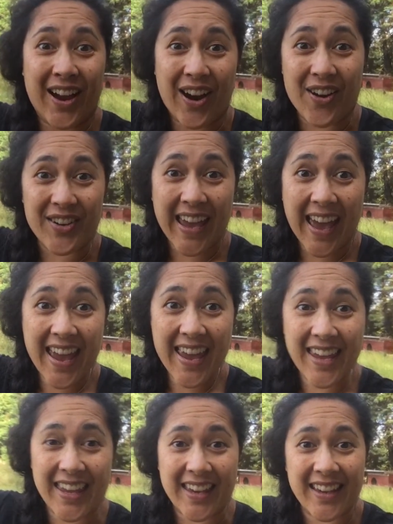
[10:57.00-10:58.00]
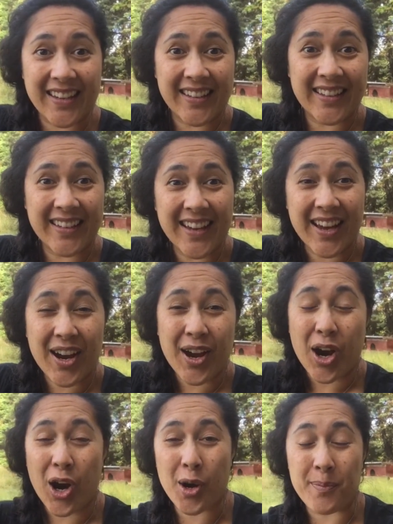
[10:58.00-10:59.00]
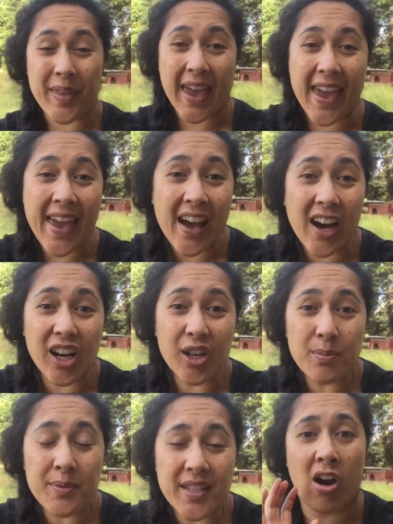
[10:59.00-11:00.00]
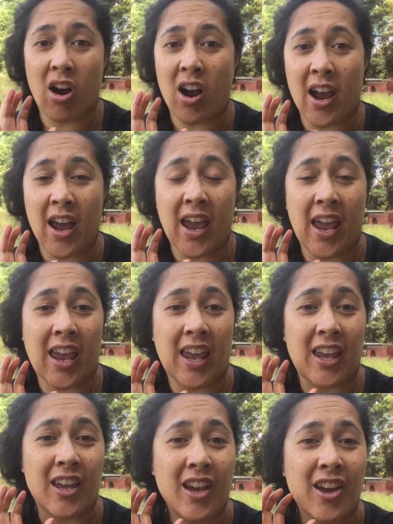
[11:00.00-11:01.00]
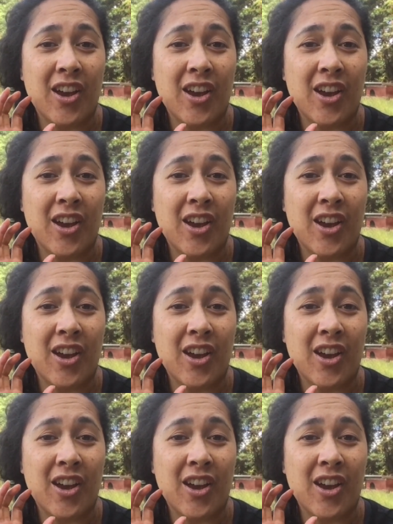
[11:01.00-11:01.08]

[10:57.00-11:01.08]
Okay, hope that helped. I